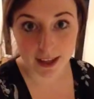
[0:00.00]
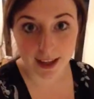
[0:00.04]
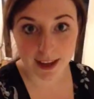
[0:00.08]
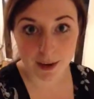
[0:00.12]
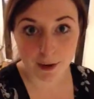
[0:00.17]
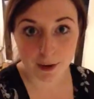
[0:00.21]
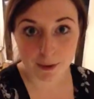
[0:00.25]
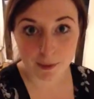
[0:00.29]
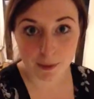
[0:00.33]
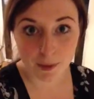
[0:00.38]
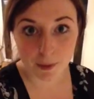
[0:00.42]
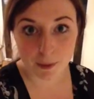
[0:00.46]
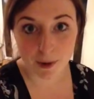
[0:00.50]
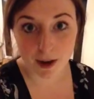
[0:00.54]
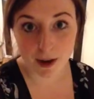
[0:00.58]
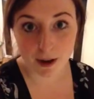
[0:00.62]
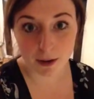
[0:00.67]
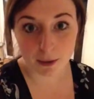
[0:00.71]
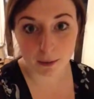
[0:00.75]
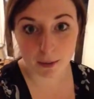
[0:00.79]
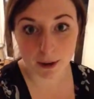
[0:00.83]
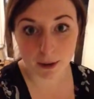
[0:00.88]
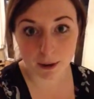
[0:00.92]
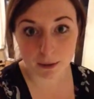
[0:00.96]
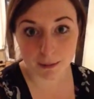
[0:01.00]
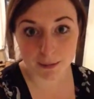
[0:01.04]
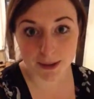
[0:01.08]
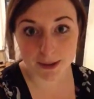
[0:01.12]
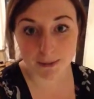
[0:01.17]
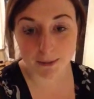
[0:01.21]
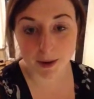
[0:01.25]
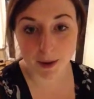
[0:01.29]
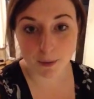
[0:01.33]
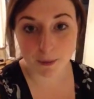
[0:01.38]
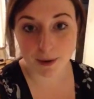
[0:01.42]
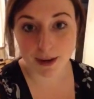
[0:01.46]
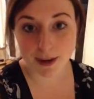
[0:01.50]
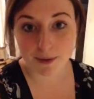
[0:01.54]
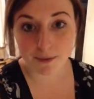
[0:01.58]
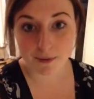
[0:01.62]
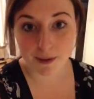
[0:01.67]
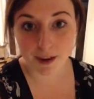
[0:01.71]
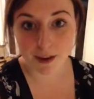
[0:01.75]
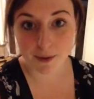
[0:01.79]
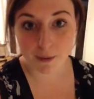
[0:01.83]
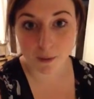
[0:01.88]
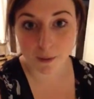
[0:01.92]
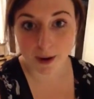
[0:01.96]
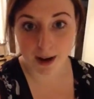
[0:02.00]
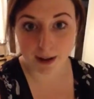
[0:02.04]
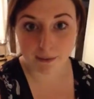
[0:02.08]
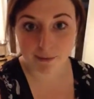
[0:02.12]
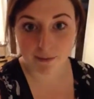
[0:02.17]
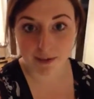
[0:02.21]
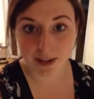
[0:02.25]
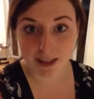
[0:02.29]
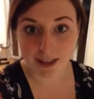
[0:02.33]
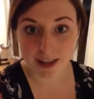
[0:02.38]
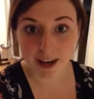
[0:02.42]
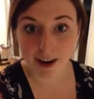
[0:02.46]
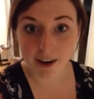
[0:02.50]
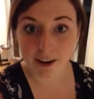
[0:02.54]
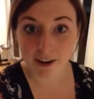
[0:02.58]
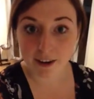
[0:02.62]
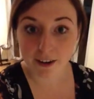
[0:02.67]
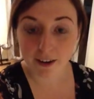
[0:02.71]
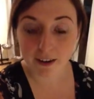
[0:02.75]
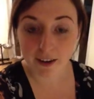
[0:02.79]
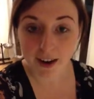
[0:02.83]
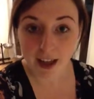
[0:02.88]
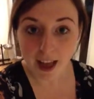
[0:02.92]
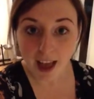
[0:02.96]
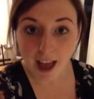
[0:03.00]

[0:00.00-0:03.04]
Hello everyone, welcome to my week 5 weigh-in video.